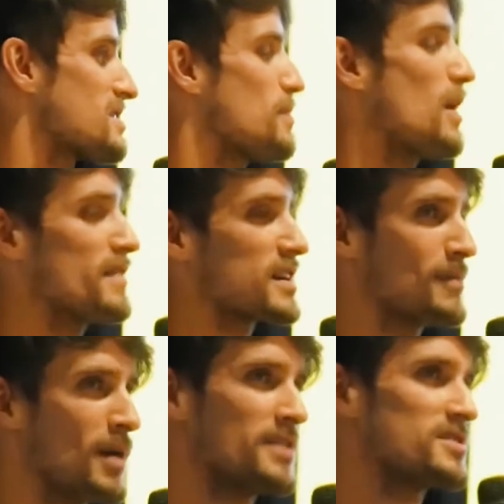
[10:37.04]
is part of a
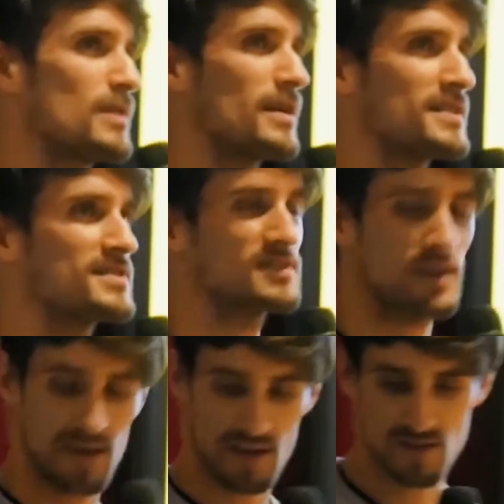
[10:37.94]
command as well. And this is
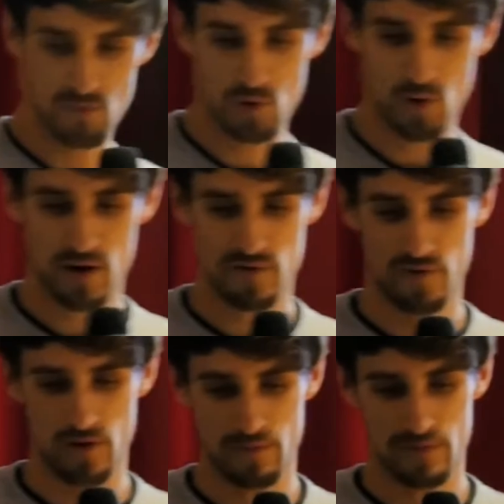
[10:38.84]
a small quote
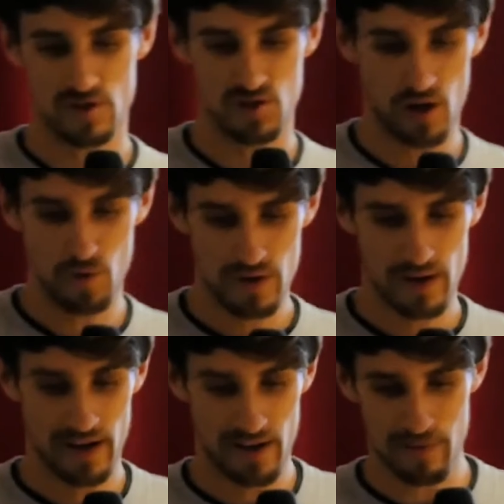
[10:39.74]
from Joel,
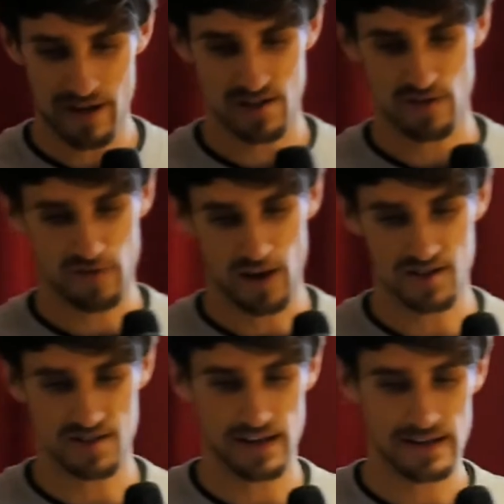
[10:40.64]
another mention of
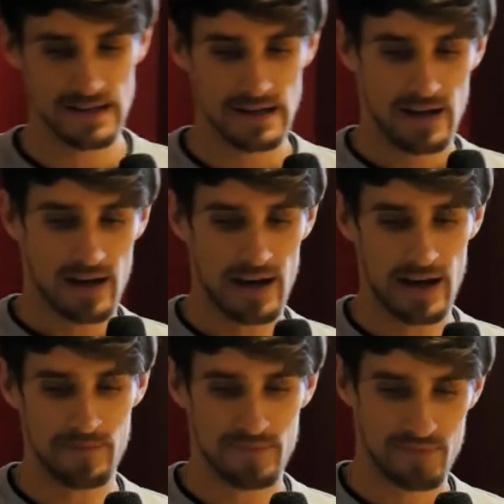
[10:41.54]
fasting.
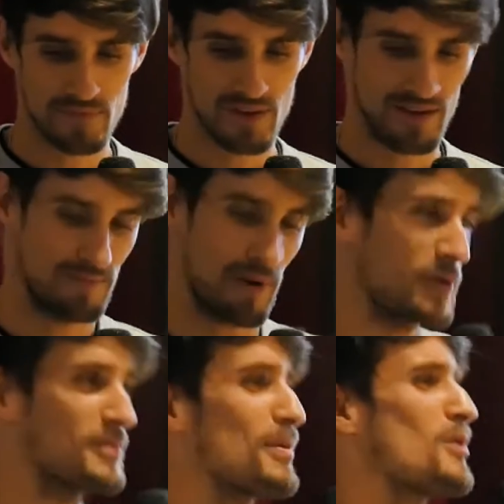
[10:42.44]

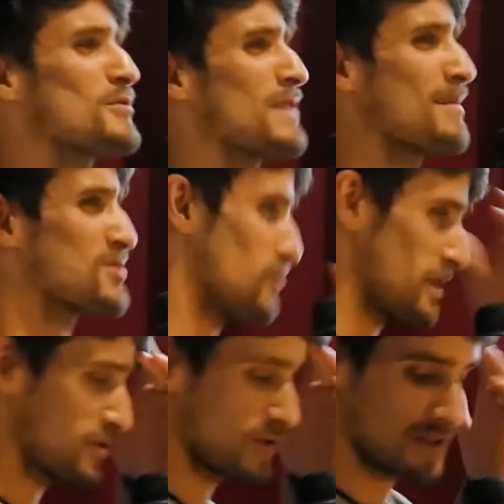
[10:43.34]
Blow the ram's horn
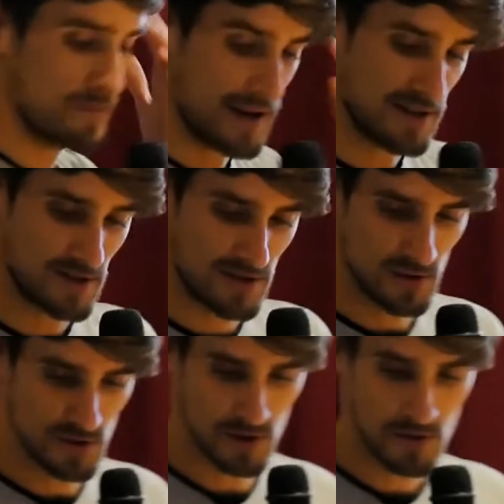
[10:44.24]
in Jerusalem as you
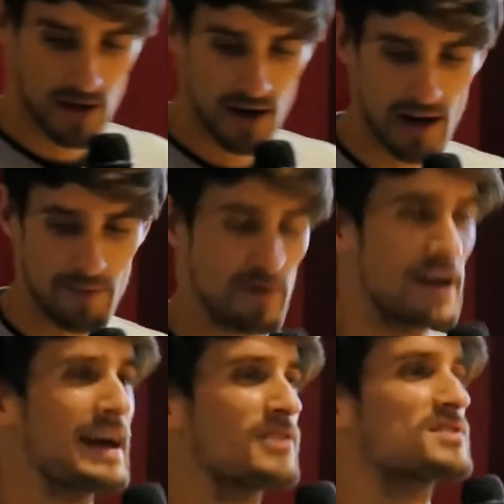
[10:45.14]
do, but
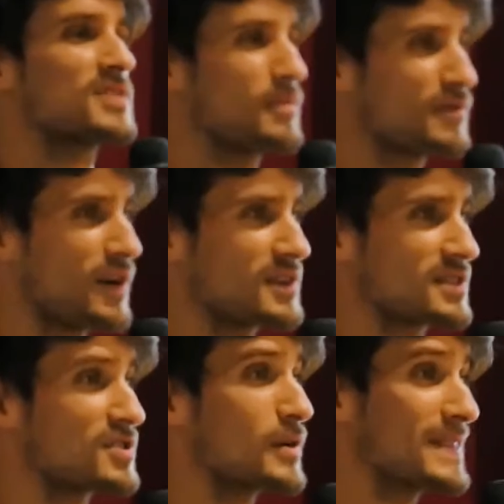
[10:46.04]
announce a time of fasting.
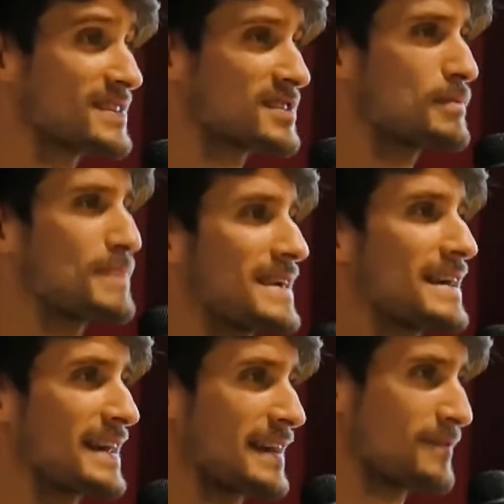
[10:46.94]
So this is the
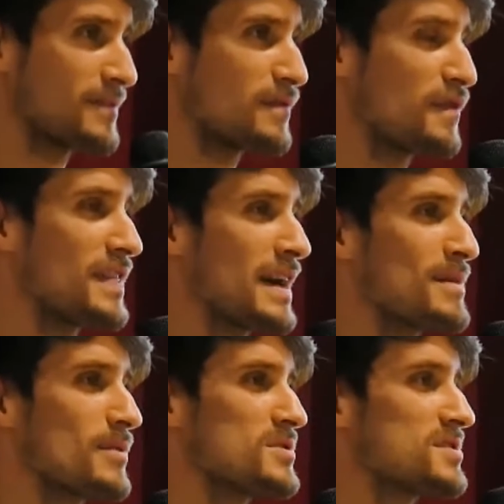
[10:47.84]
beginning. For them,
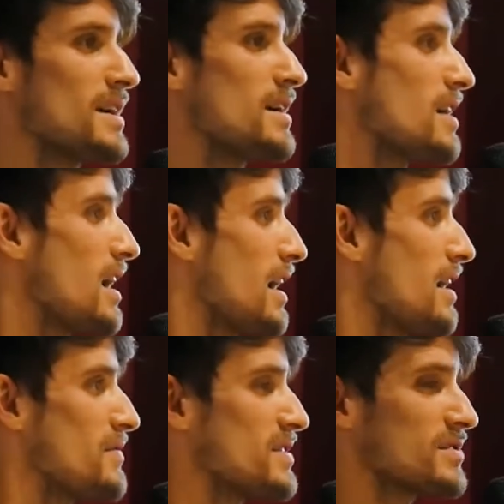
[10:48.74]
it was
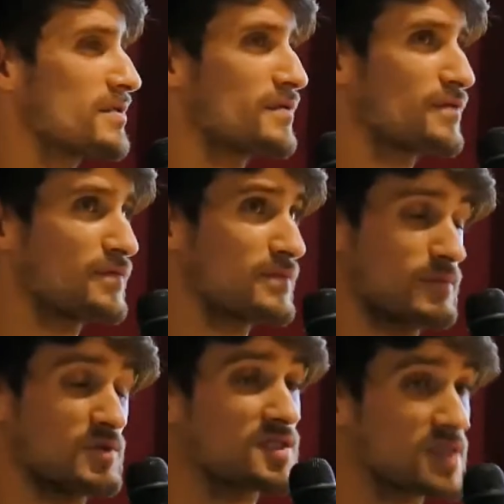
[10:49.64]

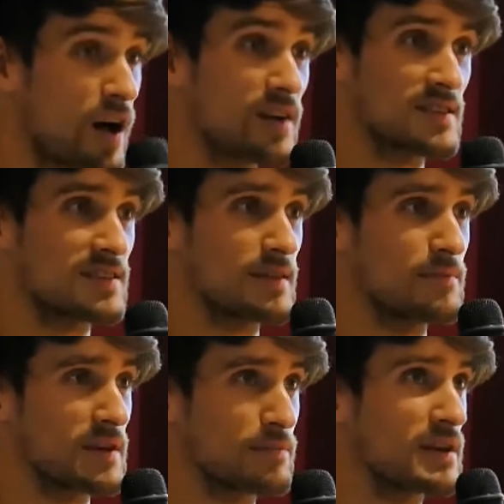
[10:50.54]
starting
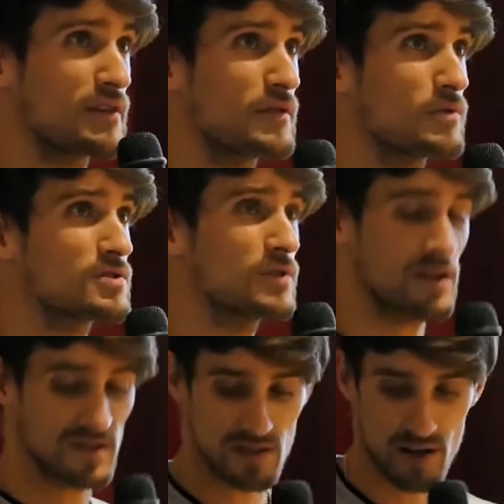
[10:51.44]
something, putting a filter on
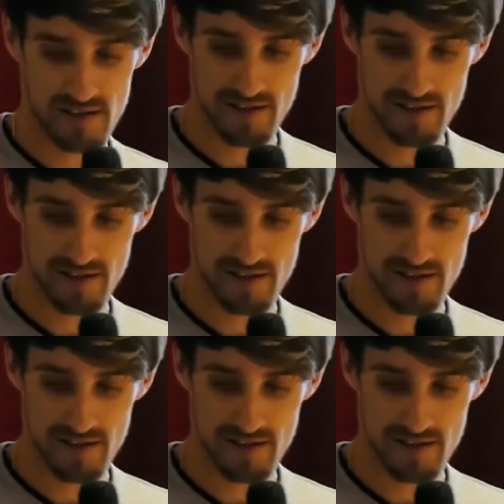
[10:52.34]
and starting